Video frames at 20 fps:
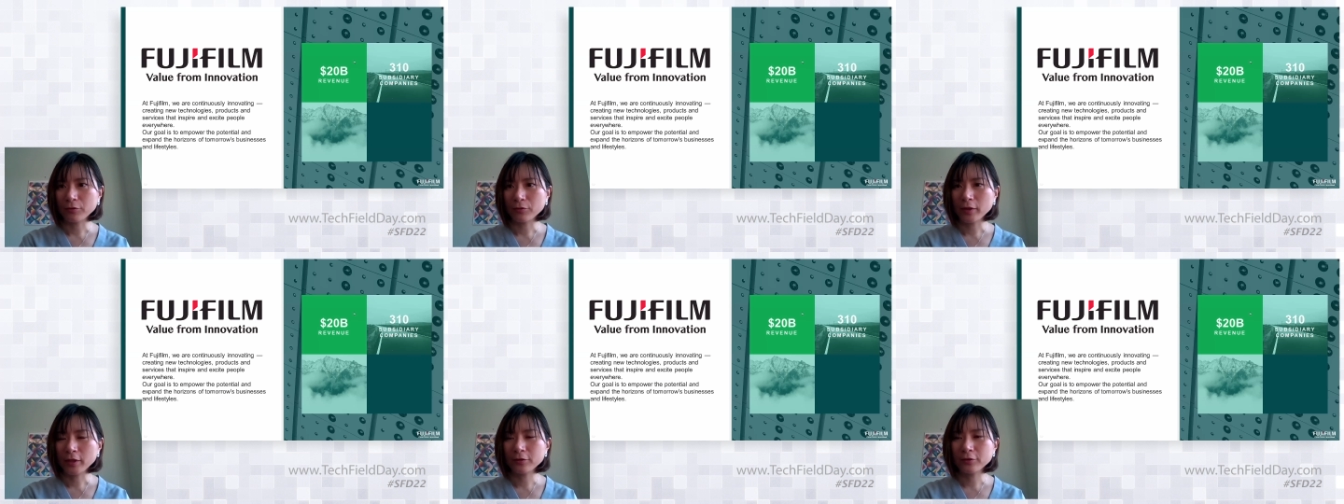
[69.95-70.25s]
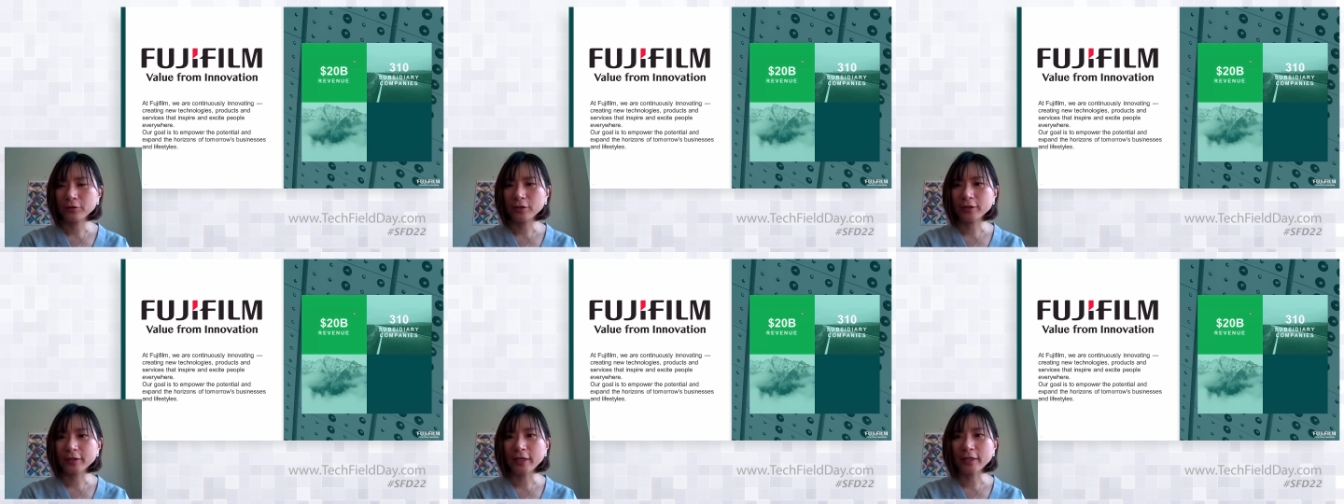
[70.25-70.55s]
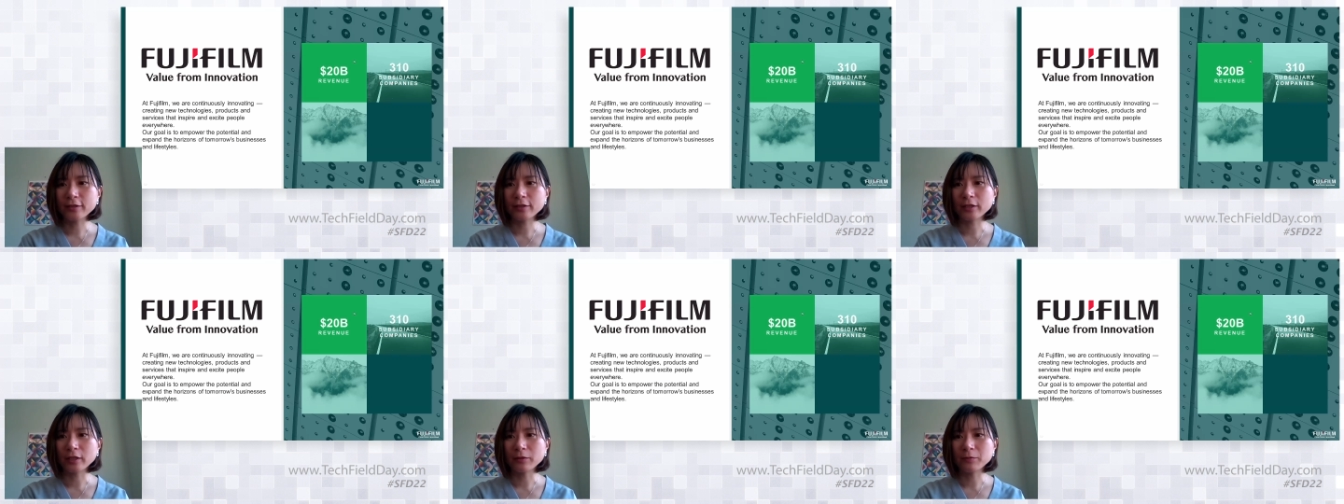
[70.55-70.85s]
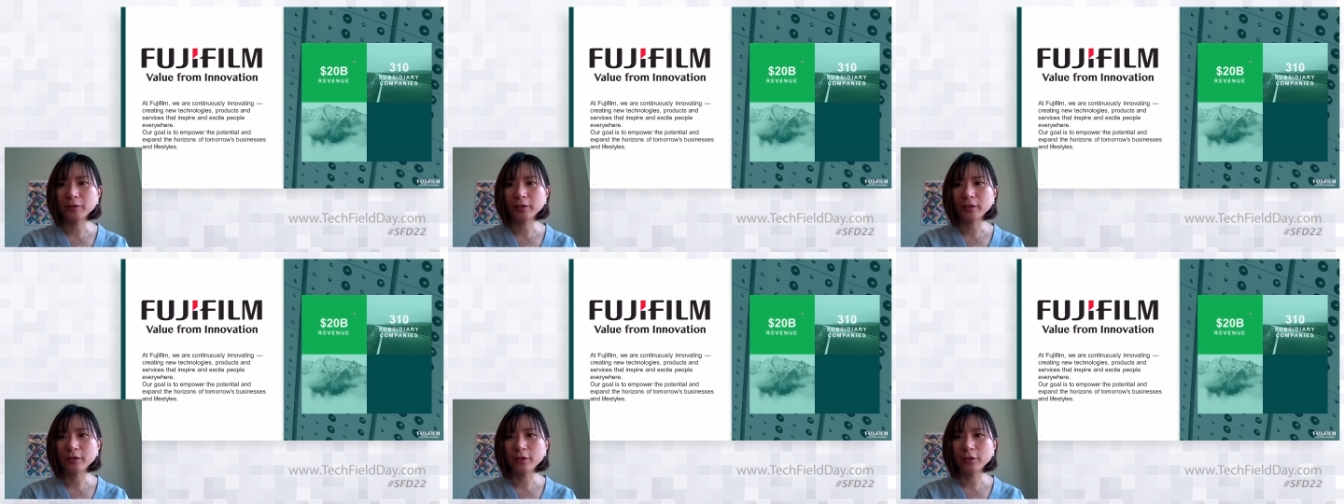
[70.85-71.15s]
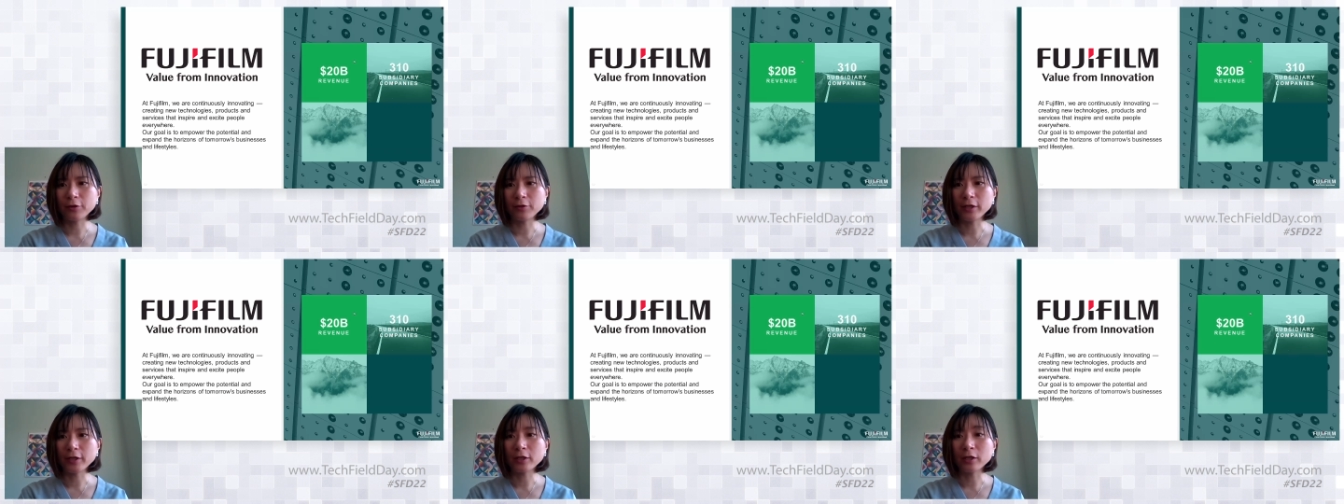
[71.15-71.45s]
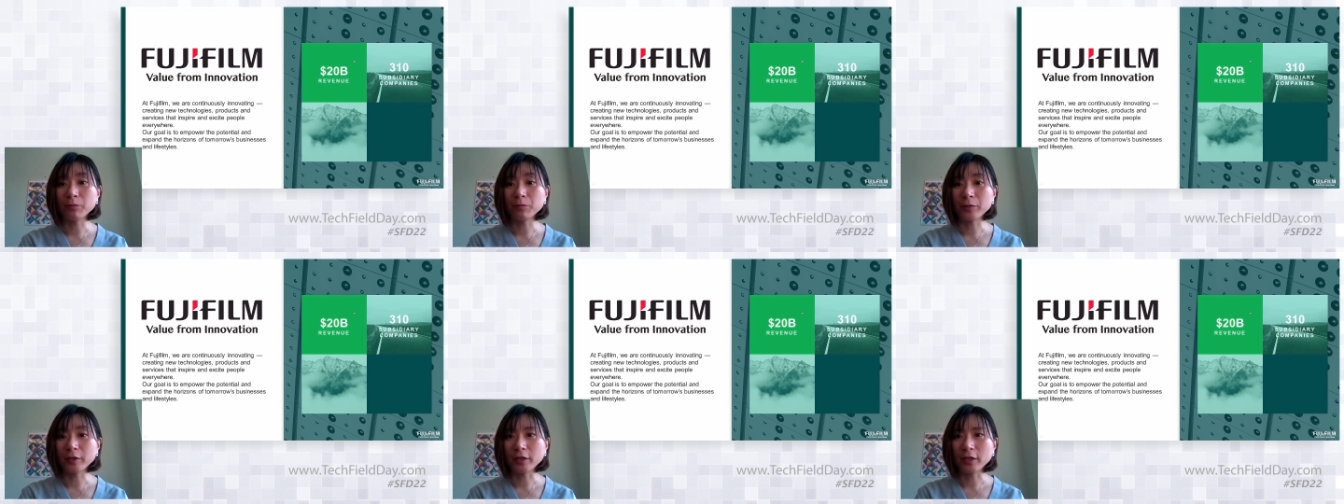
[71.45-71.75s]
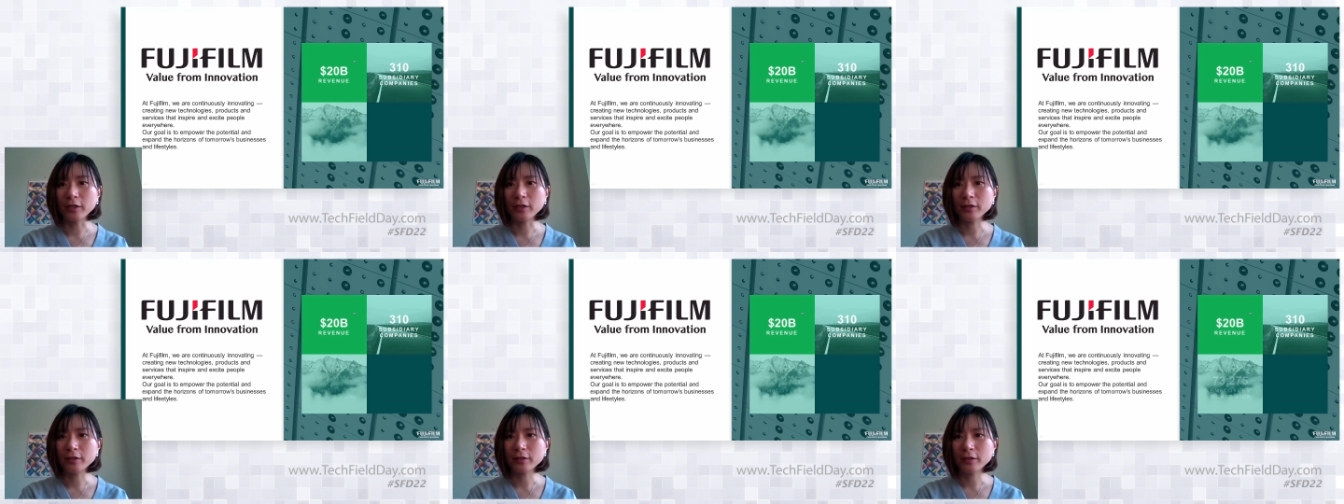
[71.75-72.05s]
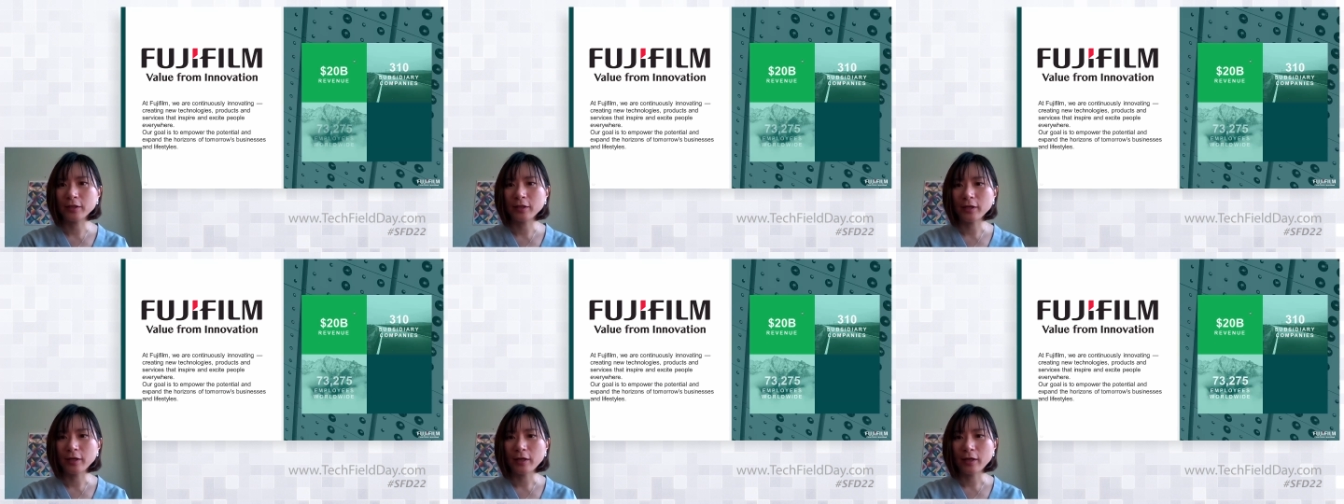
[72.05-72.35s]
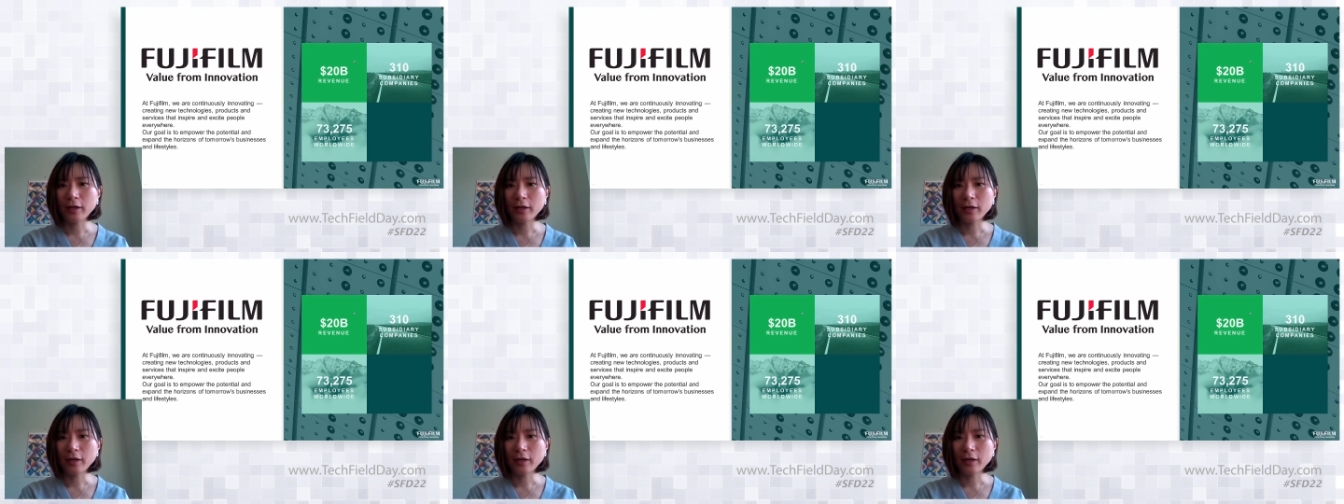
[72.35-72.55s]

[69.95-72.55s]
310 subsidiary companies